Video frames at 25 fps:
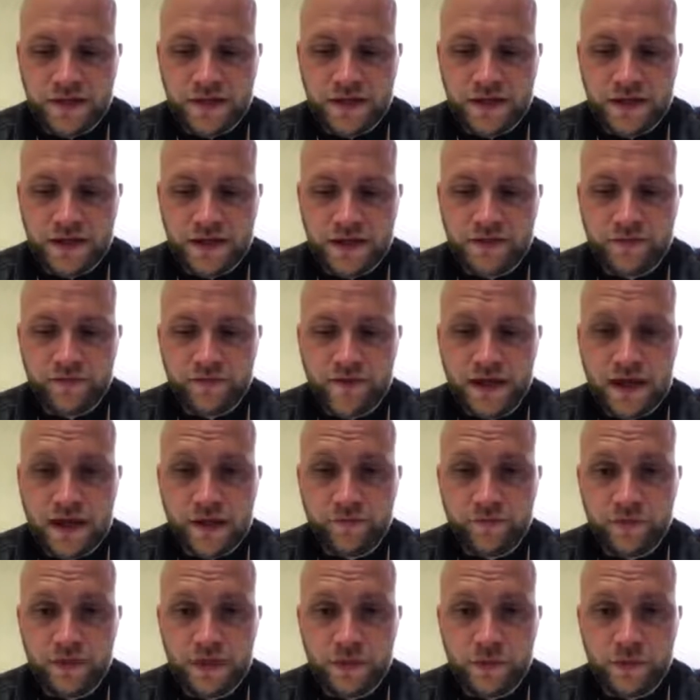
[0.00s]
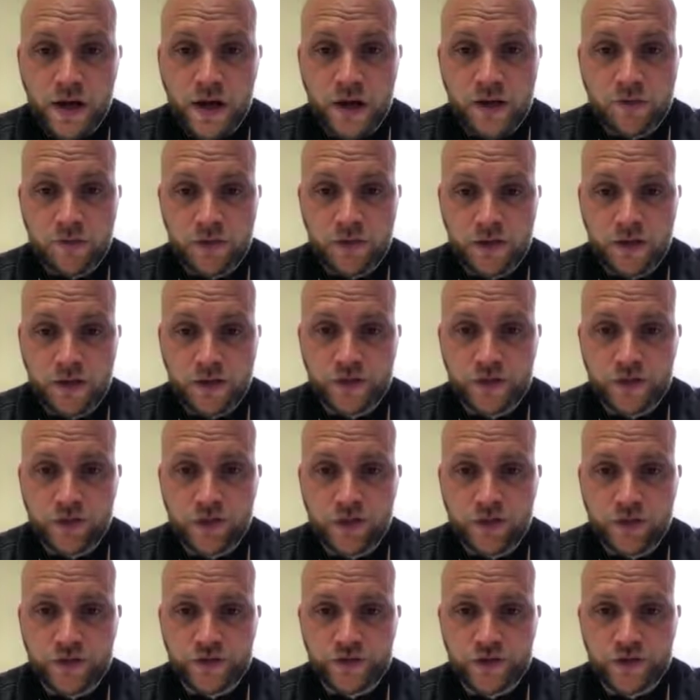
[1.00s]
I think they developed really well under
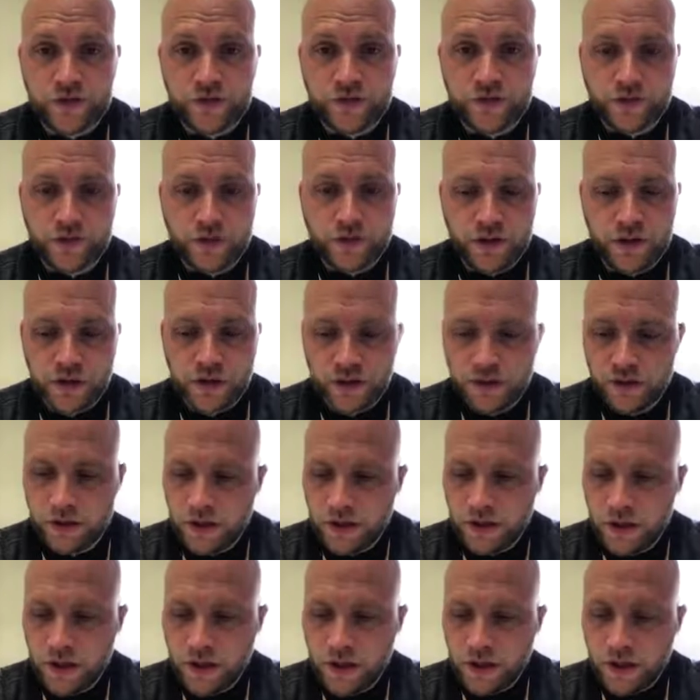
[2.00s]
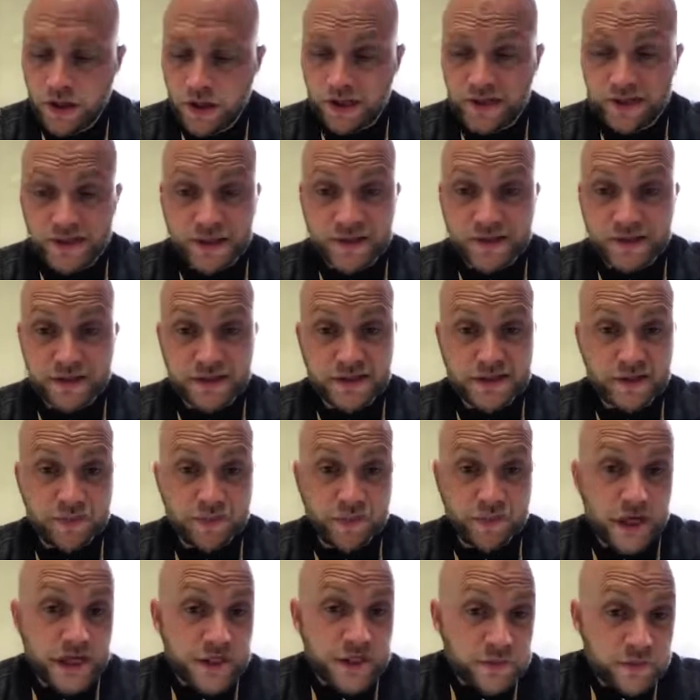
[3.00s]
what we're trying to do here, and it doesn't
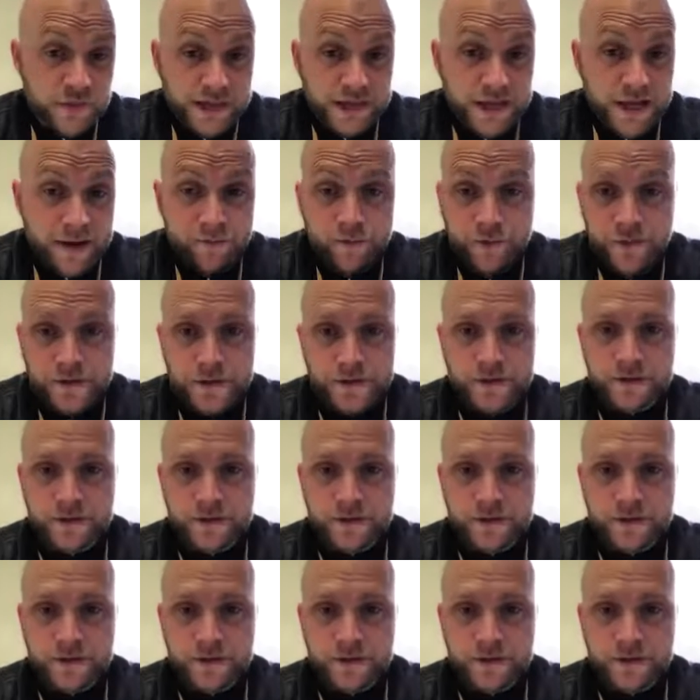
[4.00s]
surprise me, Cameron.